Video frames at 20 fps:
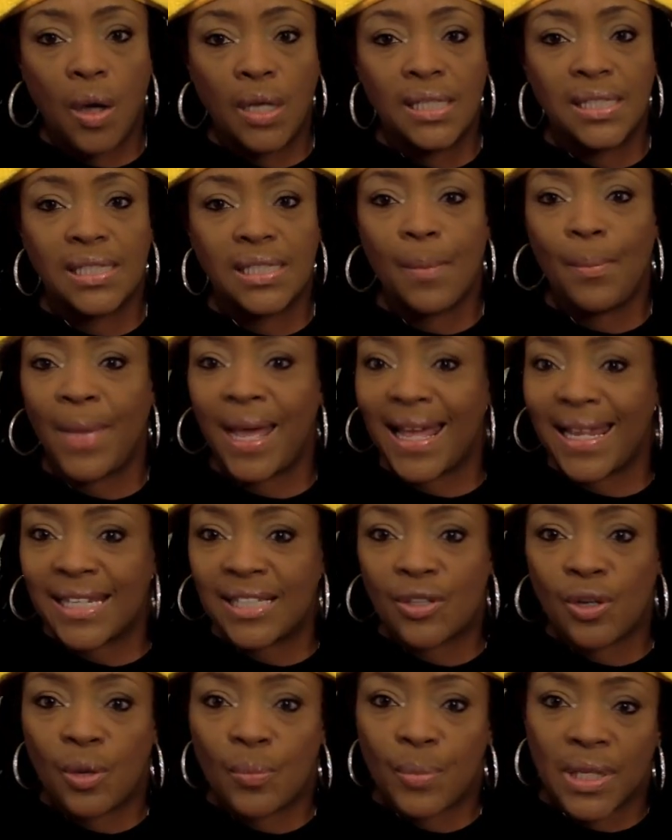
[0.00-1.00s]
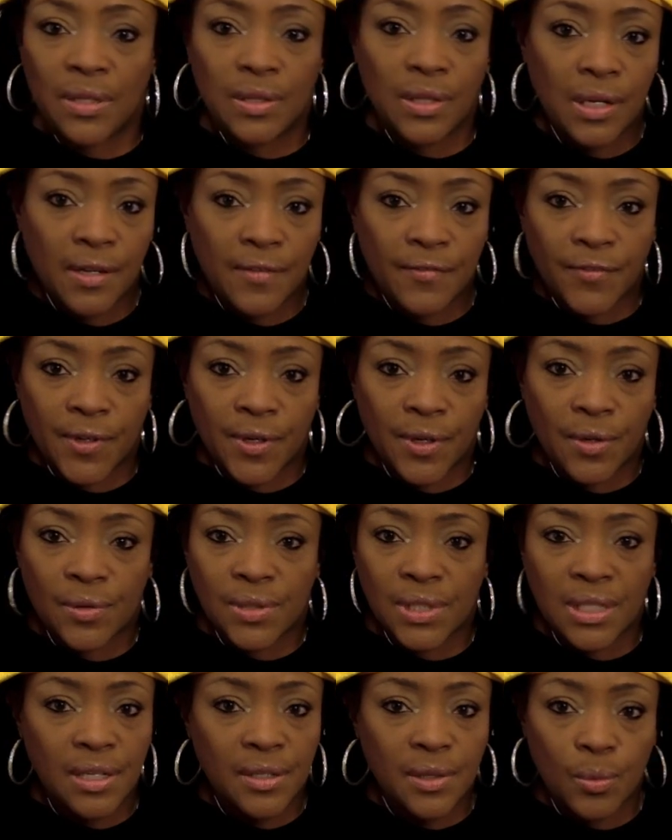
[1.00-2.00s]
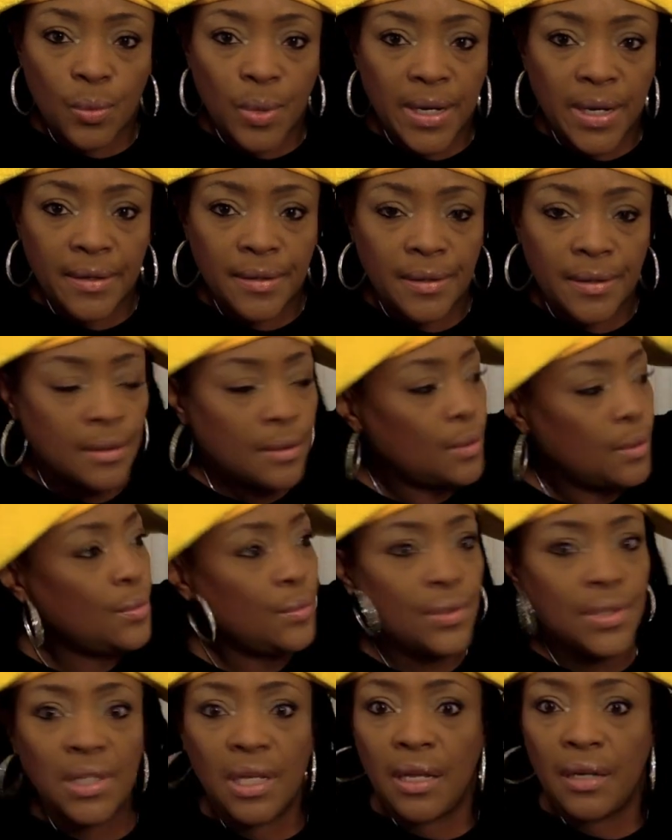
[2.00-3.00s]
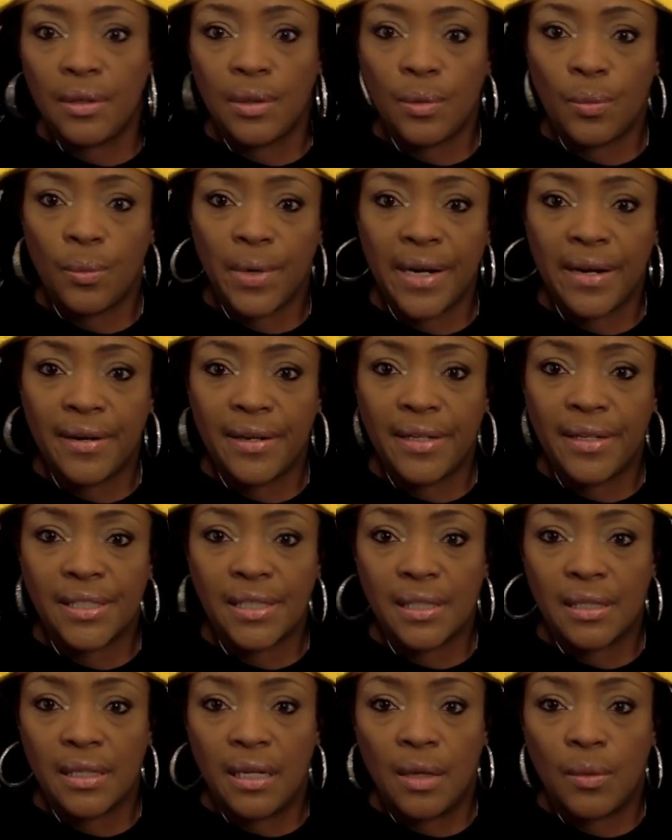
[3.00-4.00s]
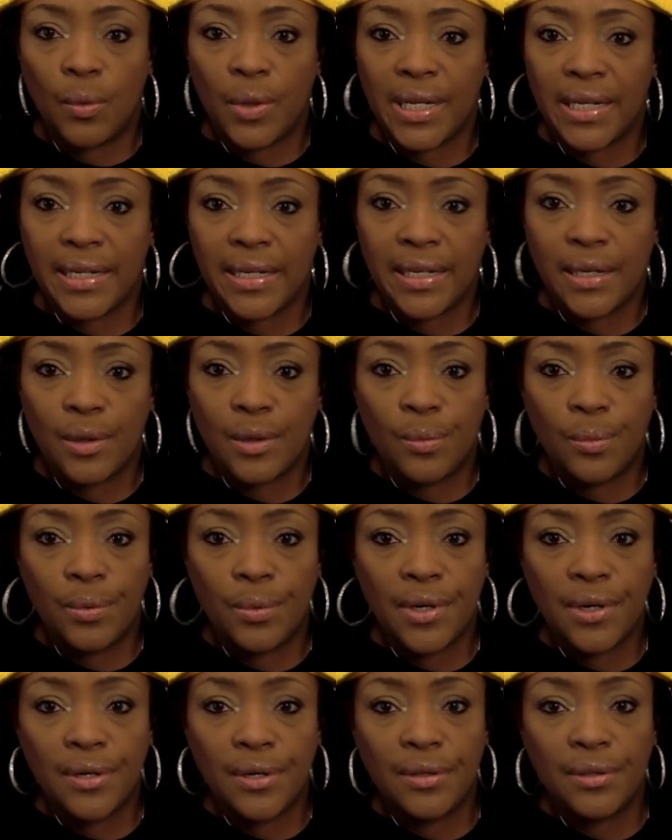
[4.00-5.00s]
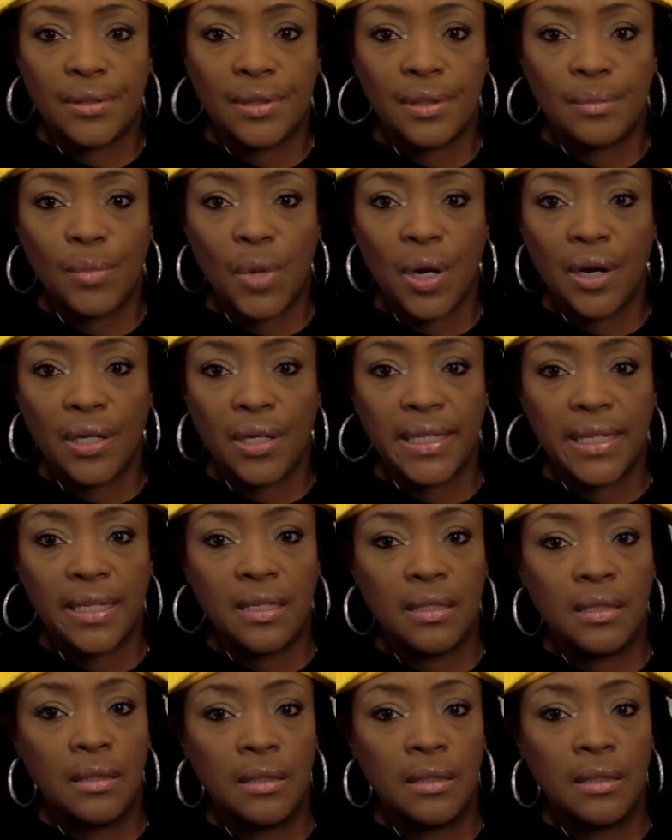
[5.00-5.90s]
Somebody's going to be looking for those underwear. Whose underwear? What in the world, Marley?